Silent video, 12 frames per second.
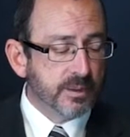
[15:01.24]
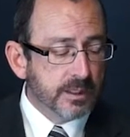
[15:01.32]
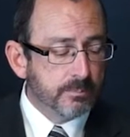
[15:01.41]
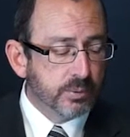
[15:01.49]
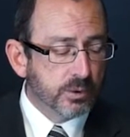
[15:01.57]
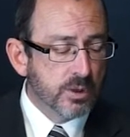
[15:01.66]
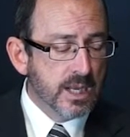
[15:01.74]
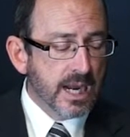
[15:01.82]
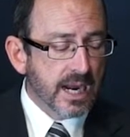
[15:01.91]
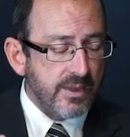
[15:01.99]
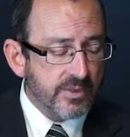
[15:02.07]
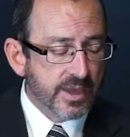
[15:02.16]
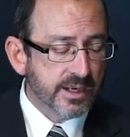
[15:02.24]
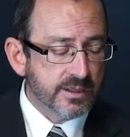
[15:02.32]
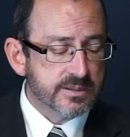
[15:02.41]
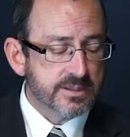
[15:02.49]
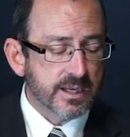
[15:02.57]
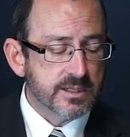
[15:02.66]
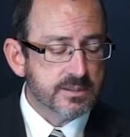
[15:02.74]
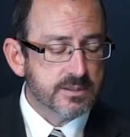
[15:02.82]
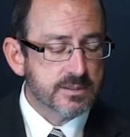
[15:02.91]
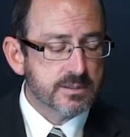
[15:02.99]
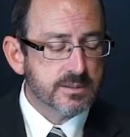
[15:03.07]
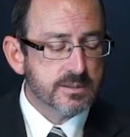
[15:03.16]
people. And then it
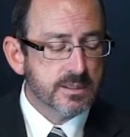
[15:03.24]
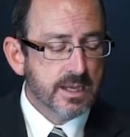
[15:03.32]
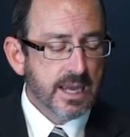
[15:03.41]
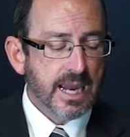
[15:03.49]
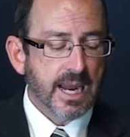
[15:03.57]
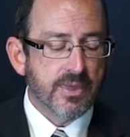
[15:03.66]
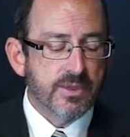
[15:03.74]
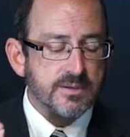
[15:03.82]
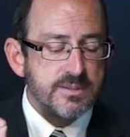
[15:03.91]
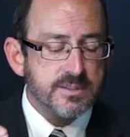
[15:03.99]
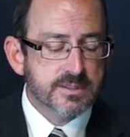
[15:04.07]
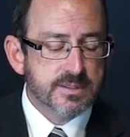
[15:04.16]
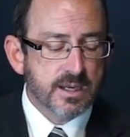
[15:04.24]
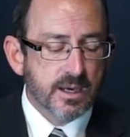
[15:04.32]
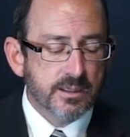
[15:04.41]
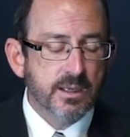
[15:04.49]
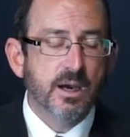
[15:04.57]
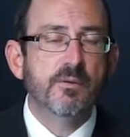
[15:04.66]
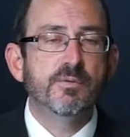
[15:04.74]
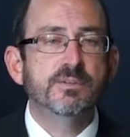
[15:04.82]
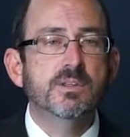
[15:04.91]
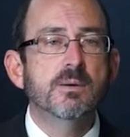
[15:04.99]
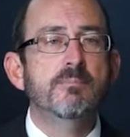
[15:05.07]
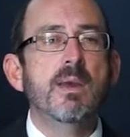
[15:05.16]
says, and the son
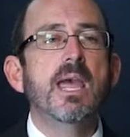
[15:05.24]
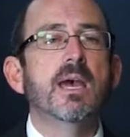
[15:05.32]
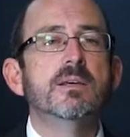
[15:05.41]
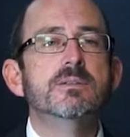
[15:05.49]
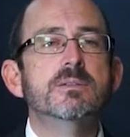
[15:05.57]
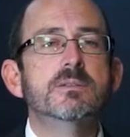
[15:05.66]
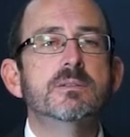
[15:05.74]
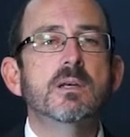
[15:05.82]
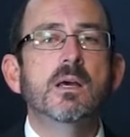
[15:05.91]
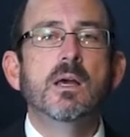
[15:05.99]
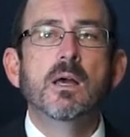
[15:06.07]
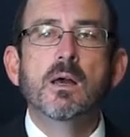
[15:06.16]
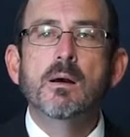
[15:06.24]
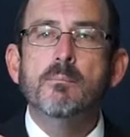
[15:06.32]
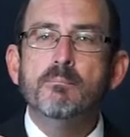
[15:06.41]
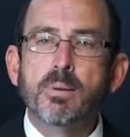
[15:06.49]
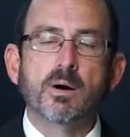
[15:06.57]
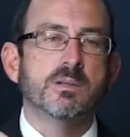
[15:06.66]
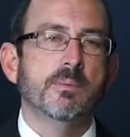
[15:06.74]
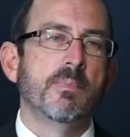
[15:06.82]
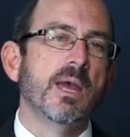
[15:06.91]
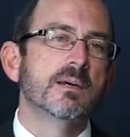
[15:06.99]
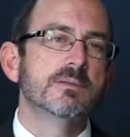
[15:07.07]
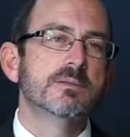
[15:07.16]
of Timaeus,
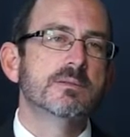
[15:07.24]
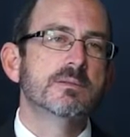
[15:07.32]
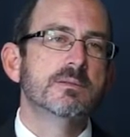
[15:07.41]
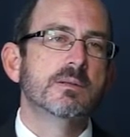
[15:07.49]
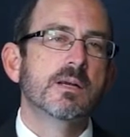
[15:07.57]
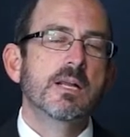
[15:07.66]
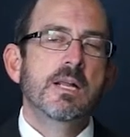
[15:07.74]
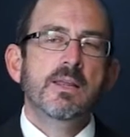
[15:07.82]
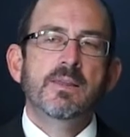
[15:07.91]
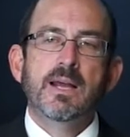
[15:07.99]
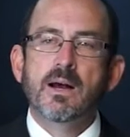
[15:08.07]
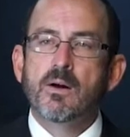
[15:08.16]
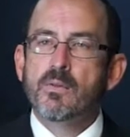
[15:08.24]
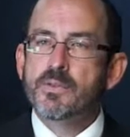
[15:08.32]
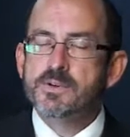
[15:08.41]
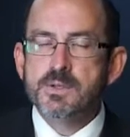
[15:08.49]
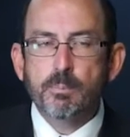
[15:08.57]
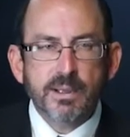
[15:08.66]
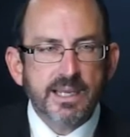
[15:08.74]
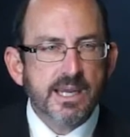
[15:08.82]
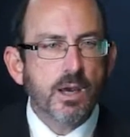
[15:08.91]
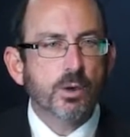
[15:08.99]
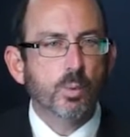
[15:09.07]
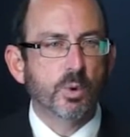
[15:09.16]
Bartimaeus. Now, there's a
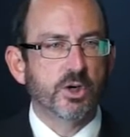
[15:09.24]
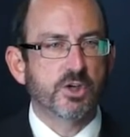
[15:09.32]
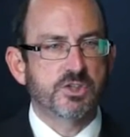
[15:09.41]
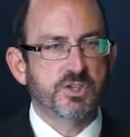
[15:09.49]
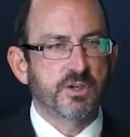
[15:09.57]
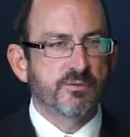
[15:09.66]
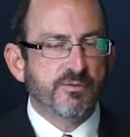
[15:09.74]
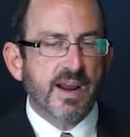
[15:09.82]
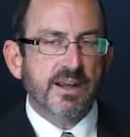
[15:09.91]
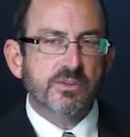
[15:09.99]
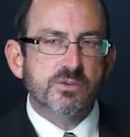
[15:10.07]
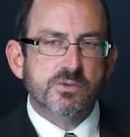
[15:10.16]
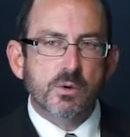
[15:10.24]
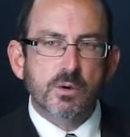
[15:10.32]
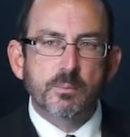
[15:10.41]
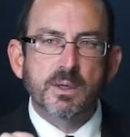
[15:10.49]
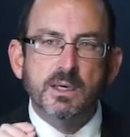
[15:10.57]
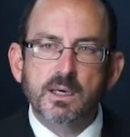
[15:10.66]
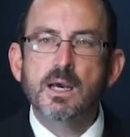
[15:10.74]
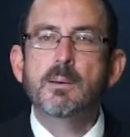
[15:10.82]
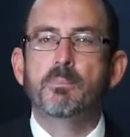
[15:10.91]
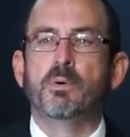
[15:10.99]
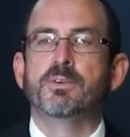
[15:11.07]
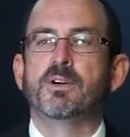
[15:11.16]
play on words here. In fact, there's going to be a
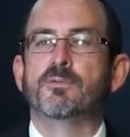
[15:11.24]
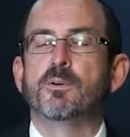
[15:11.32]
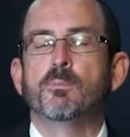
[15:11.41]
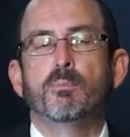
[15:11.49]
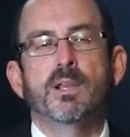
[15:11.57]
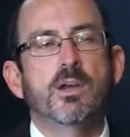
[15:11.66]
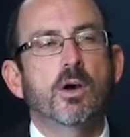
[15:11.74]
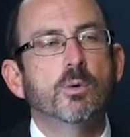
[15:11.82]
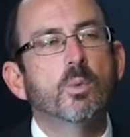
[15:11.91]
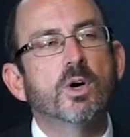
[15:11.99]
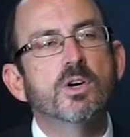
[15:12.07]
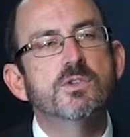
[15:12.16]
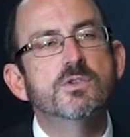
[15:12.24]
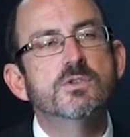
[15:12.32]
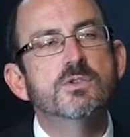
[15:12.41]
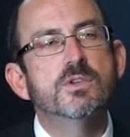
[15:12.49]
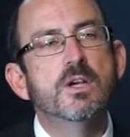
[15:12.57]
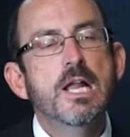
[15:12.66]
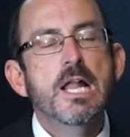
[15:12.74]
couple different play on words.